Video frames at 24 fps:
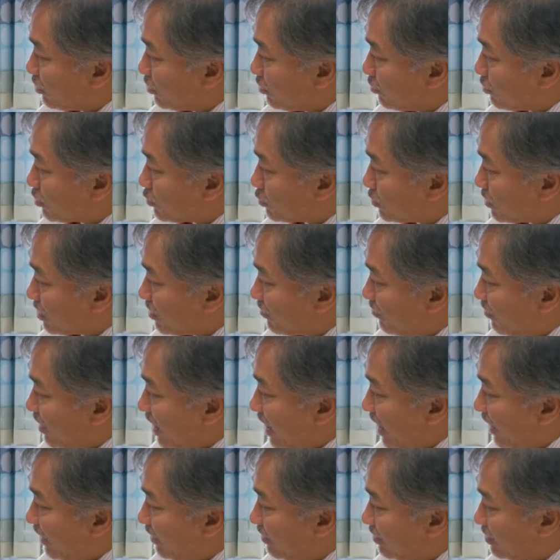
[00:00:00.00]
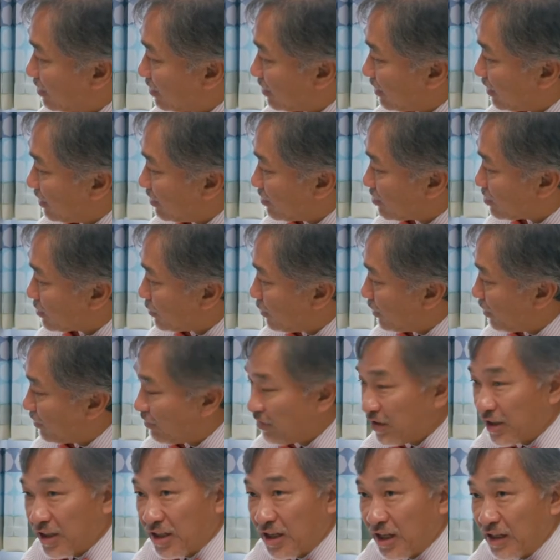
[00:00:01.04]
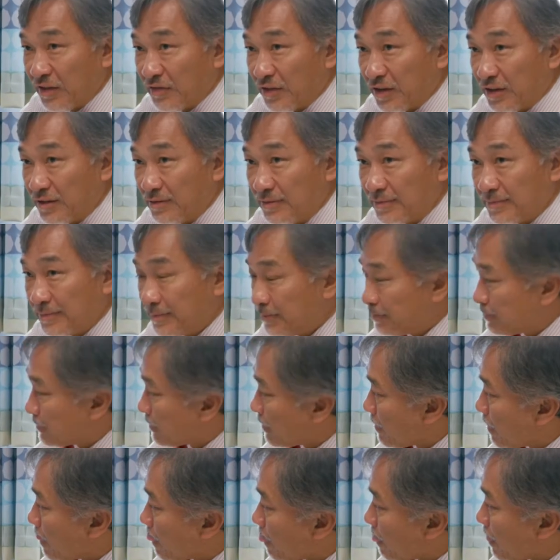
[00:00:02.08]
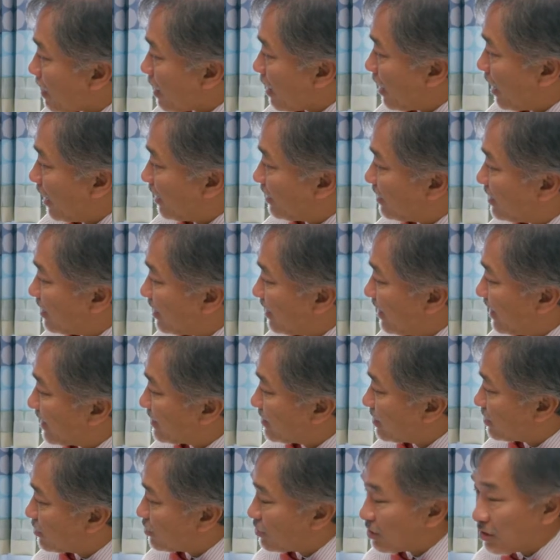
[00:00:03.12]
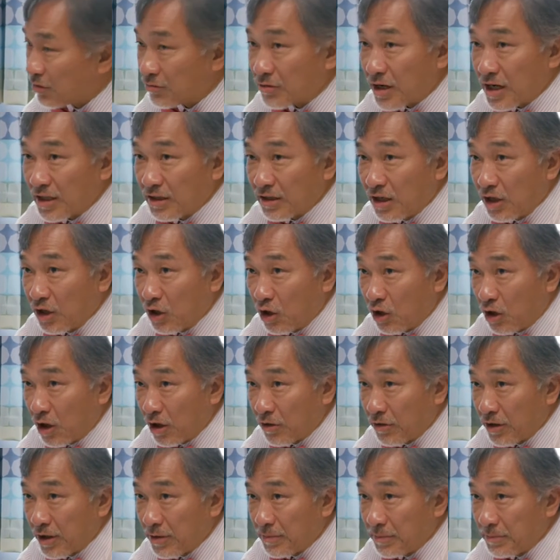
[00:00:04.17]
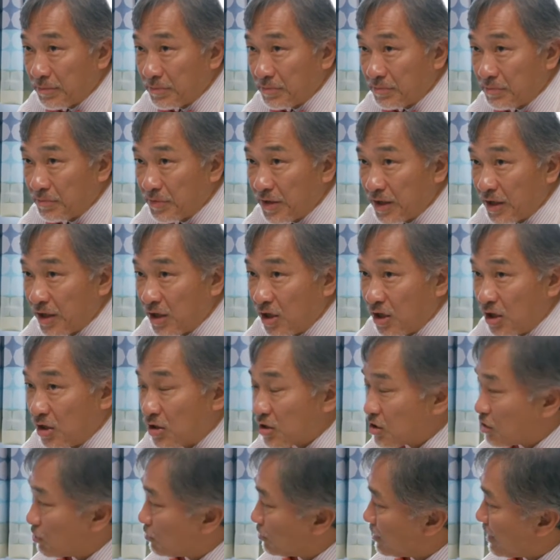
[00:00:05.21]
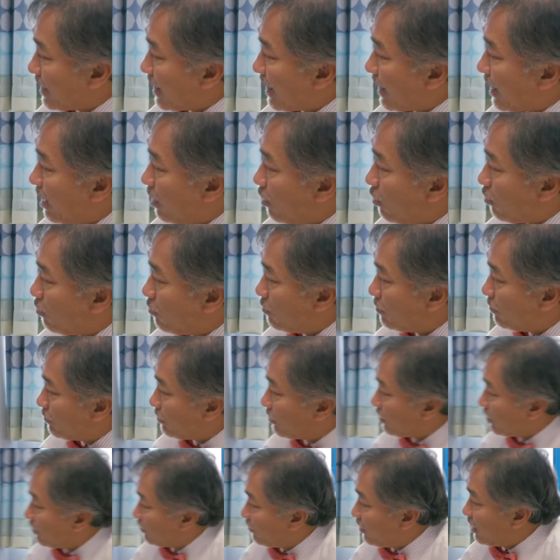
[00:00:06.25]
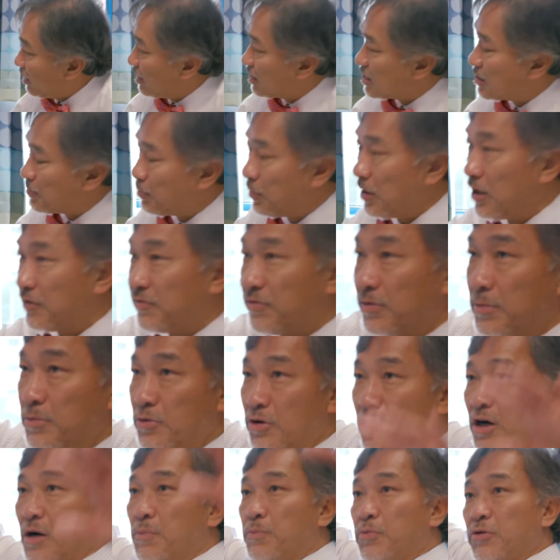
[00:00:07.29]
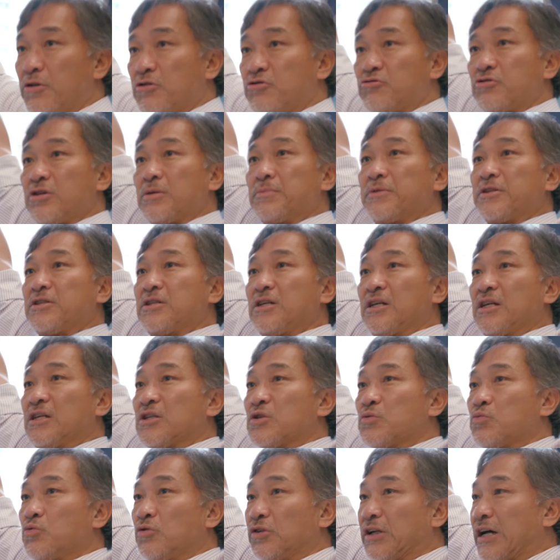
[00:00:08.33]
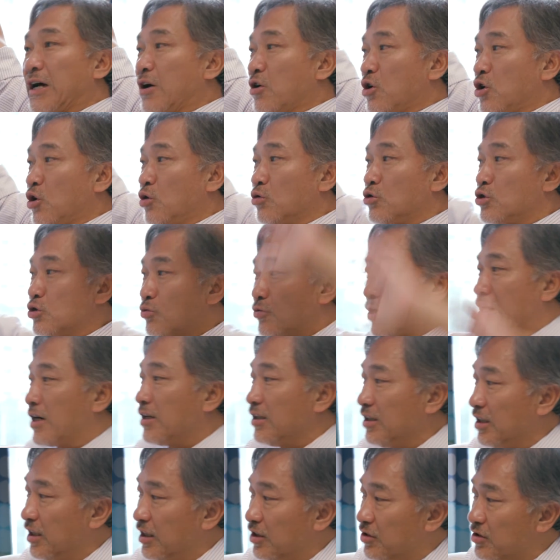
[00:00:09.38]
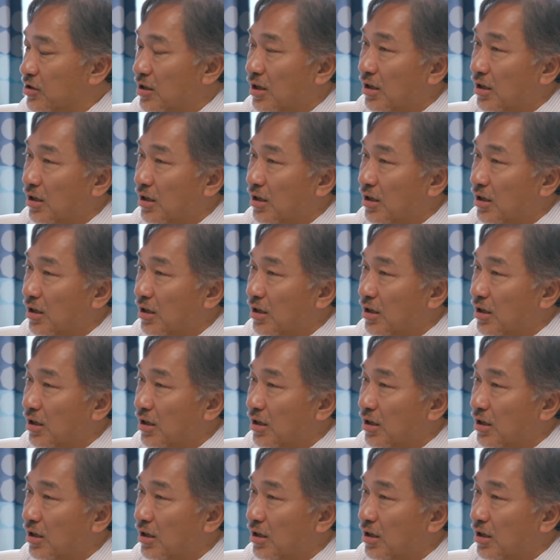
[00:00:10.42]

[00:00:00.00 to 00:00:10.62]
do is we divide the superior vena cava and connect it to the right lung artery. So now venous blood from her upper extremities will now go directly into